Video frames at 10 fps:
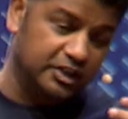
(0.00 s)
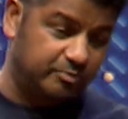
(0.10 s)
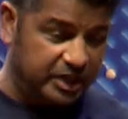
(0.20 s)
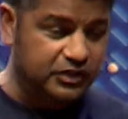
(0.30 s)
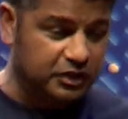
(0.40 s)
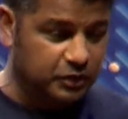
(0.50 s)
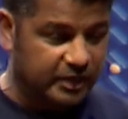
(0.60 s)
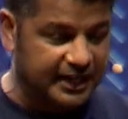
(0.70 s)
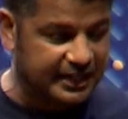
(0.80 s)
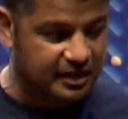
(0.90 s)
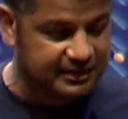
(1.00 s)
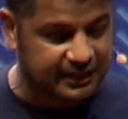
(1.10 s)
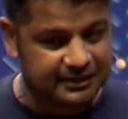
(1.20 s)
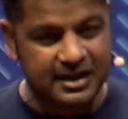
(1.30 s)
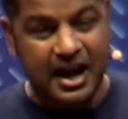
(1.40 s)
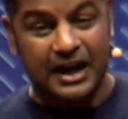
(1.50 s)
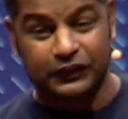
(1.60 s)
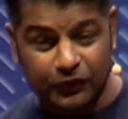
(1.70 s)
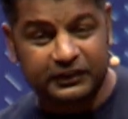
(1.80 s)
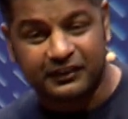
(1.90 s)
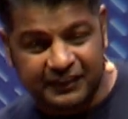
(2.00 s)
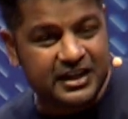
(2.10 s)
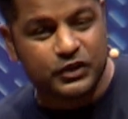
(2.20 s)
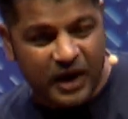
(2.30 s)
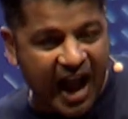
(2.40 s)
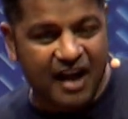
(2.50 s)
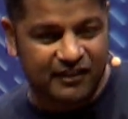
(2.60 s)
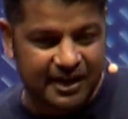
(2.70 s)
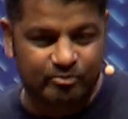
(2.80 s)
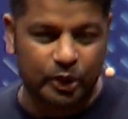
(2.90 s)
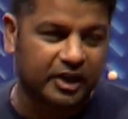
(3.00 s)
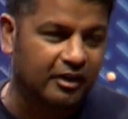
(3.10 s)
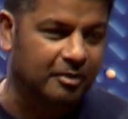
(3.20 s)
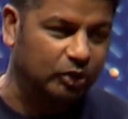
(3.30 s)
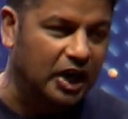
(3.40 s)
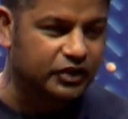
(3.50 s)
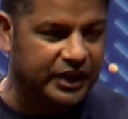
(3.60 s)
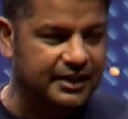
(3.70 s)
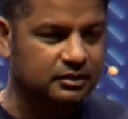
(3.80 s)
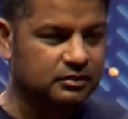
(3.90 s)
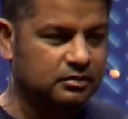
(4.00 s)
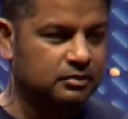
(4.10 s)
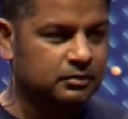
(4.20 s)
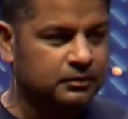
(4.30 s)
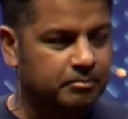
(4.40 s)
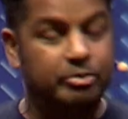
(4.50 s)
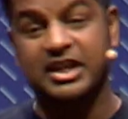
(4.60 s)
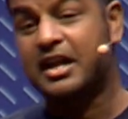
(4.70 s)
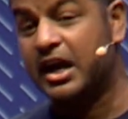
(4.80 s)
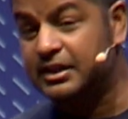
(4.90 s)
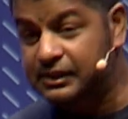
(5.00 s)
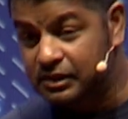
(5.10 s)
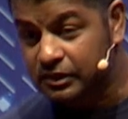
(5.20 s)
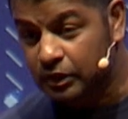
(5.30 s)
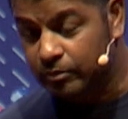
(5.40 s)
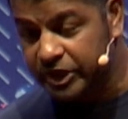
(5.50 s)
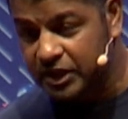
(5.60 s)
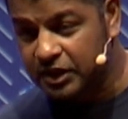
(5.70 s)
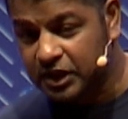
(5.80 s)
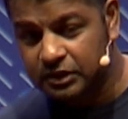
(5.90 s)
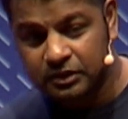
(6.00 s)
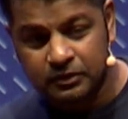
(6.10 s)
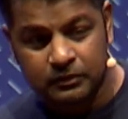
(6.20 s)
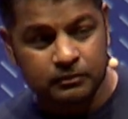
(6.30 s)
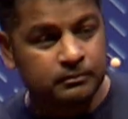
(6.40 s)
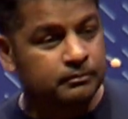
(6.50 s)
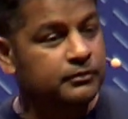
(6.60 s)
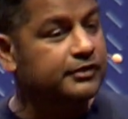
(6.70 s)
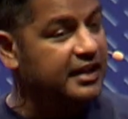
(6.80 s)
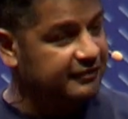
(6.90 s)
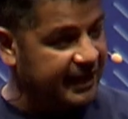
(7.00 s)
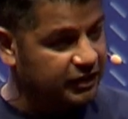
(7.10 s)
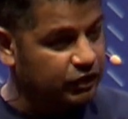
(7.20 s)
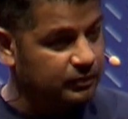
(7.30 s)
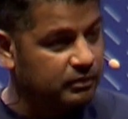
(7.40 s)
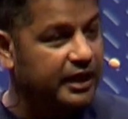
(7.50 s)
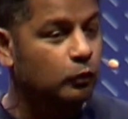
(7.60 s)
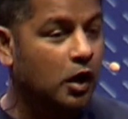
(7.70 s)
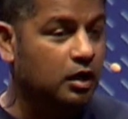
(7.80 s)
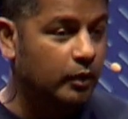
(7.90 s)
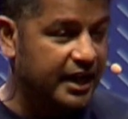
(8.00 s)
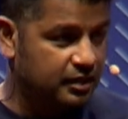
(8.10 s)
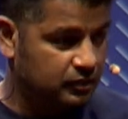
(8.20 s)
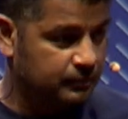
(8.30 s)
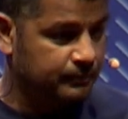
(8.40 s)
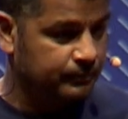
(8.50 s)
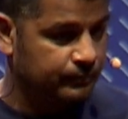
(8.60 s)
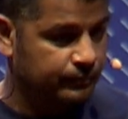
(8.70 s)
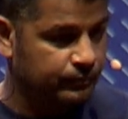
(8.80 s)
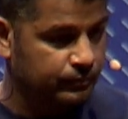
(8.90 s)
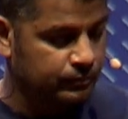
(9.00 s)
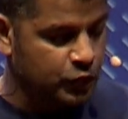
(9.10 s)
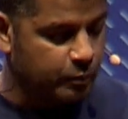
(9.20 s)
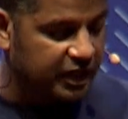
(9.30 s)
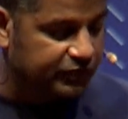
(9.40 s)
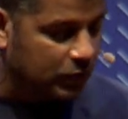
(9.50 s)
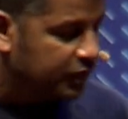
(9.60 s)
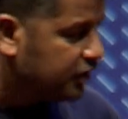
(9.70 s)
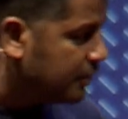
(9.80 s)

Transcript: is pitching you right now that says, I took the thing you have and I put it on a blockchain, be nice, don't be an idiot, say thank you, and walk away. But if someone